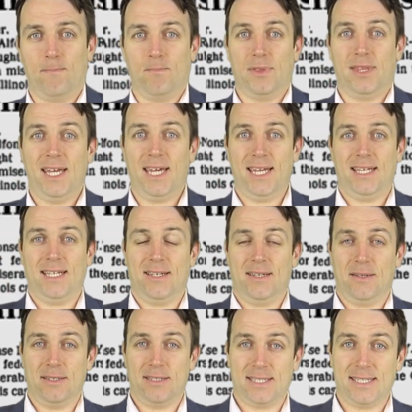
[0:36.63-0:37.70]
They
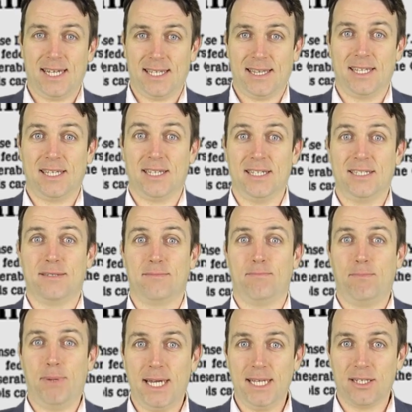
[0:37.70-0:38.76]
said that it's
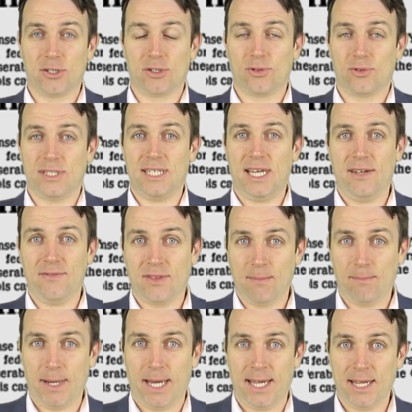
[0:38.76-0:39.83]
better to save the
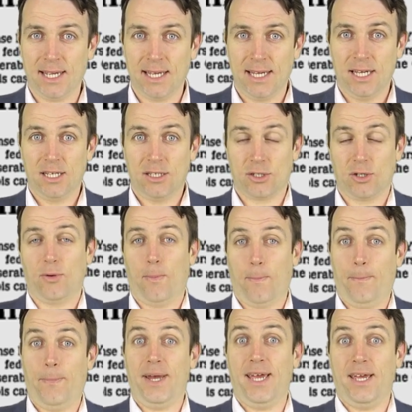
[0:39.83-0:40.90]
bank, so
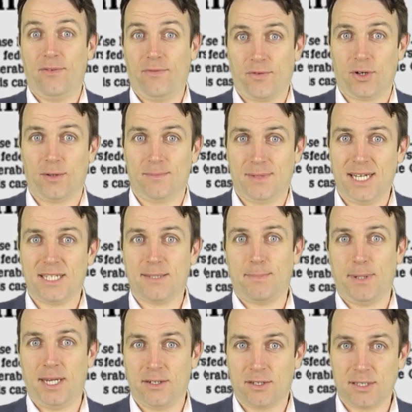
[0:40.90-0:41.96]
pay from
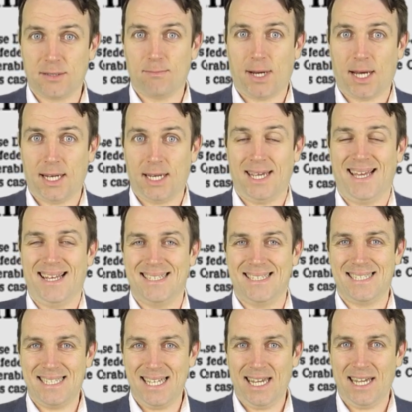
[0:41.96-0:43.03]
taxpayers' money and
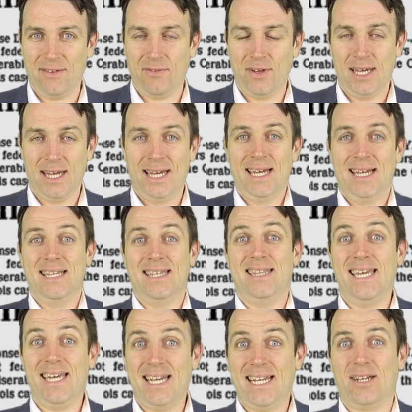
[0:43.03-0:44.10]
save,
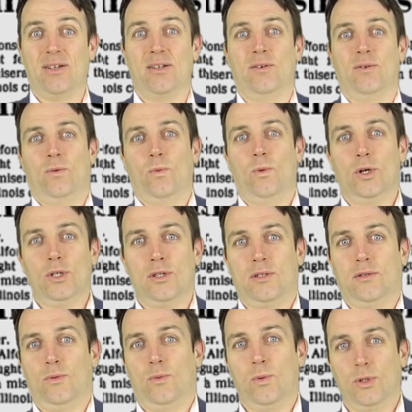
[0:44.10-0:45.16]
than
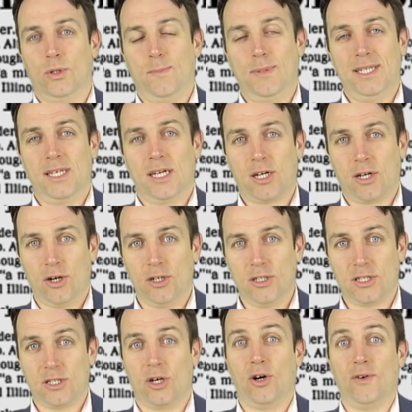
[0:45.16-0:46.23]
what would be the
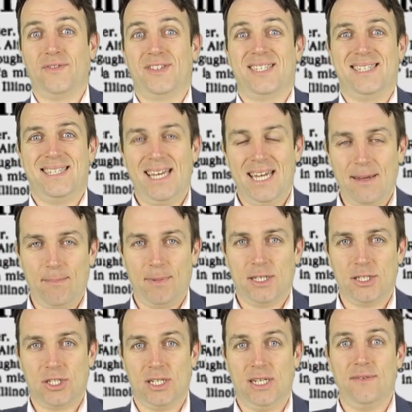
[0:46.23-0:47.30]
cost of the
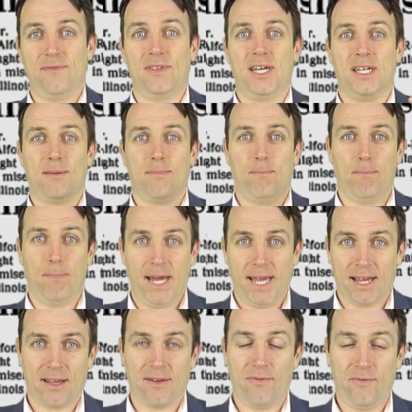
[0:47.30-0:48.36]
damage if that
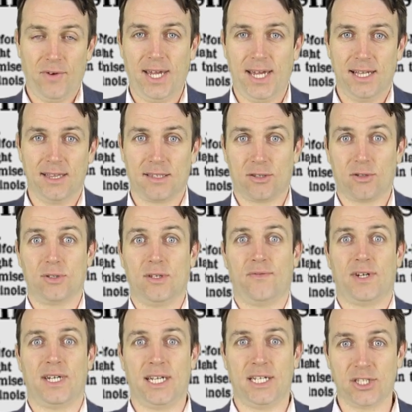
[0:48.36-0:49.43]
bank failed to the
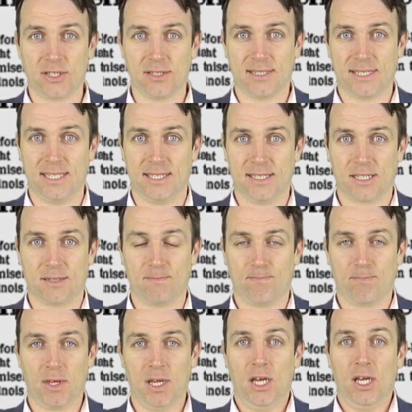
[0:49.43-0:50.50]
financial system.
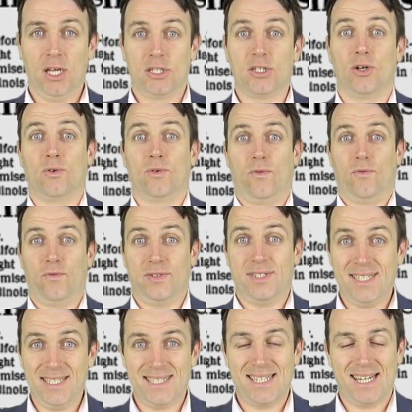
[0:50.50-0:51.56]
So,
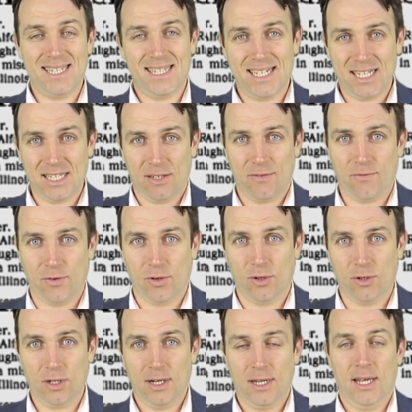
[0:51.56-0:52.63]
since nineteen
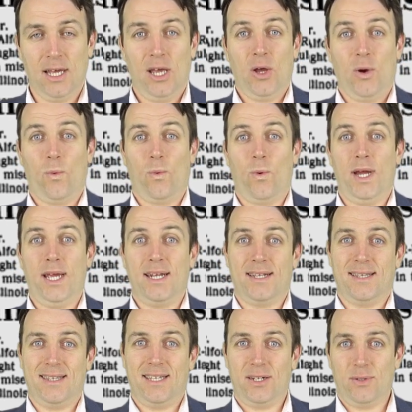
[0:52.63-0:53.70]
eighty-four,
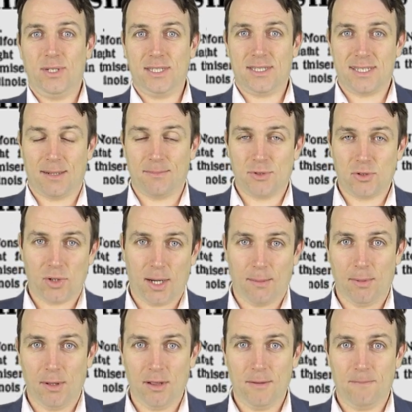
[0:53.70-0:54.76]
when there is some
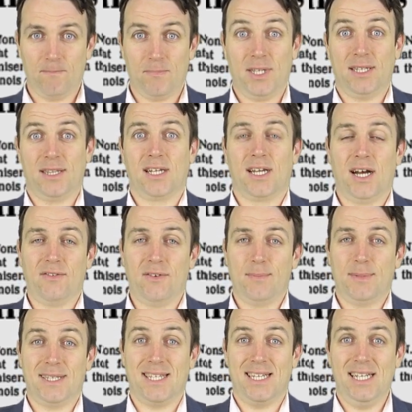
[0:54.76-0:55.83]
trouble, then the
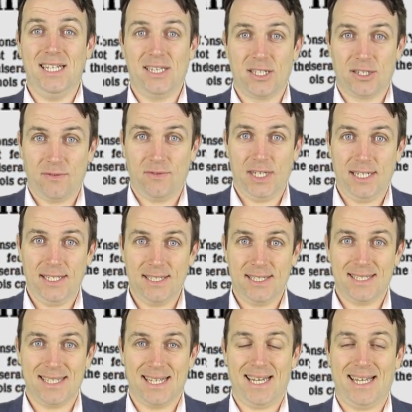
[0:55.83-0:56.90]
government
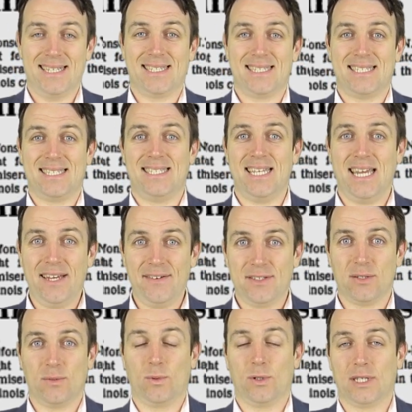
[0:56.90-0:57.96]
intervenes and
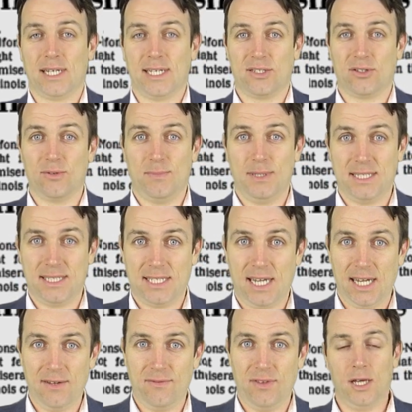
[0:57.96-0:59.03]
saves what has to be
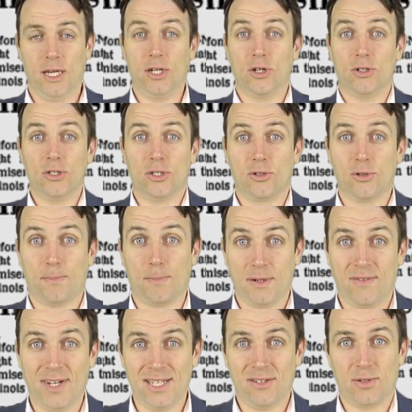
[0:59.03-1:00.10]
saved in order to
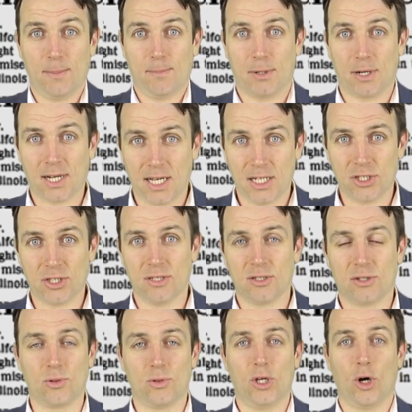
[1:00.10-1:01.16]
prevent repercussions
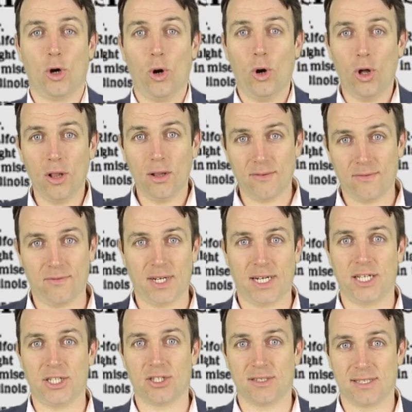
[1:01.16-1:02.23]
to the whole
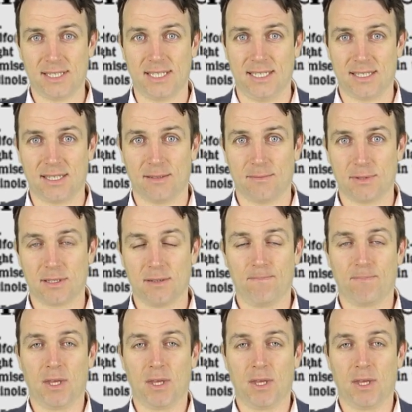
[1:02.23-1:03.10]
financial systems.